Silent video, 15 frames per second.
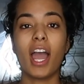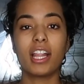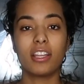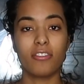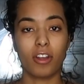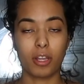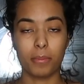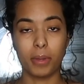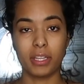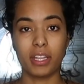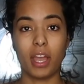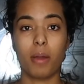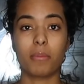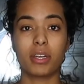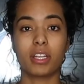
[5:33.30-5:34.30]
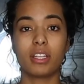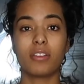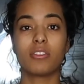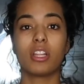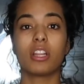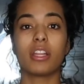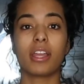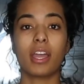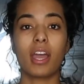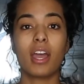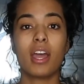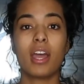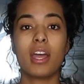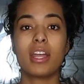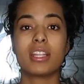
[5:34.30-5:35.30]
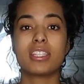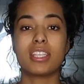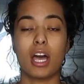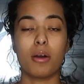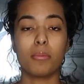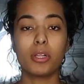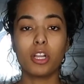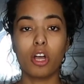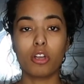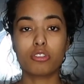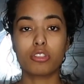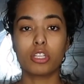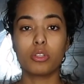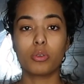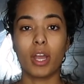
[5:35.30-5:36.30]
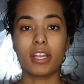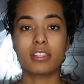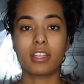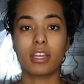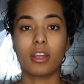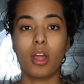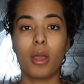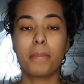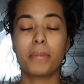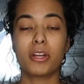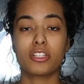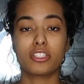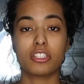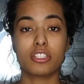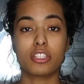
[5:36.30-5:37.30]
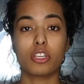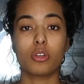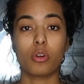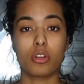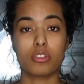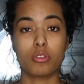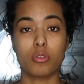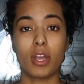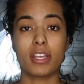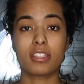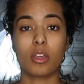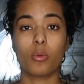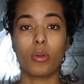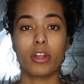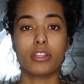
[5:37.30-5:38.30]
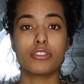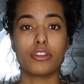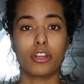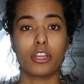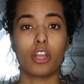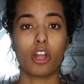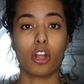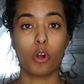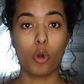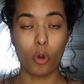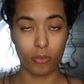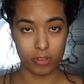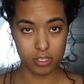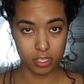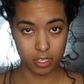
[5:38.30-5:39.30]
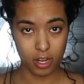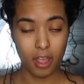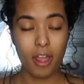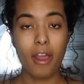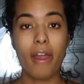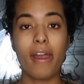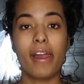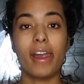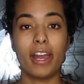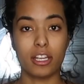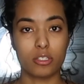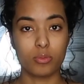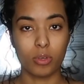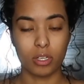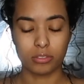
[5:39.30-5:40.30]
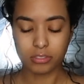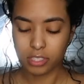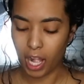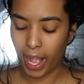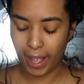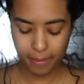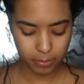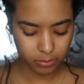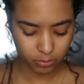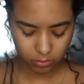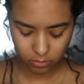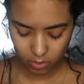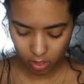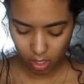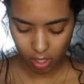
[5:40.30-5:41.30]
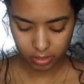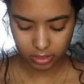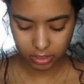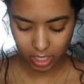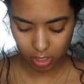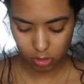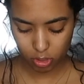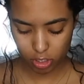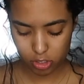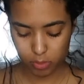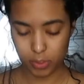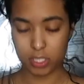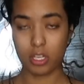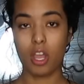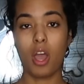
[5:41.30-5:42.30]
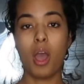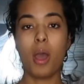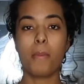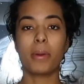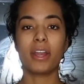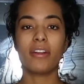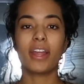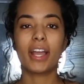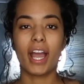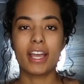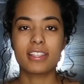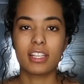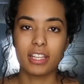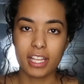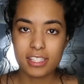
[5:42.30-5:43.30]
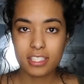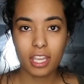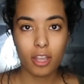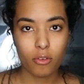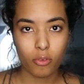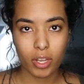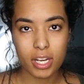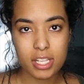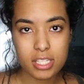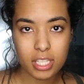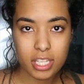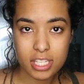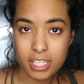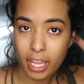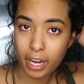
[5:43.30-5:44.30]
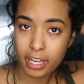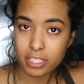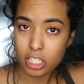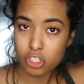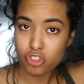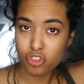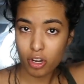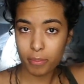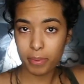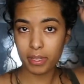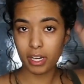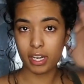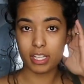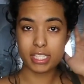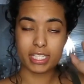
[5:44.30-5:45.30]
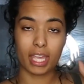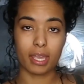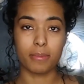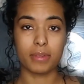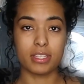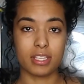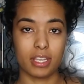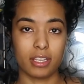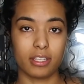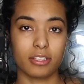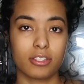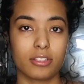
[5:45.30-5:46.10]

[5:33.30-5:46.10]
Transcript: recommend it. I'm gonna leave the link down below so you guys can purchase yours, so you guys can wear it during your quarantine as well. I'm not talking too much. But alright guys, let's get right into this hair because it's dripping and it's getting me tight.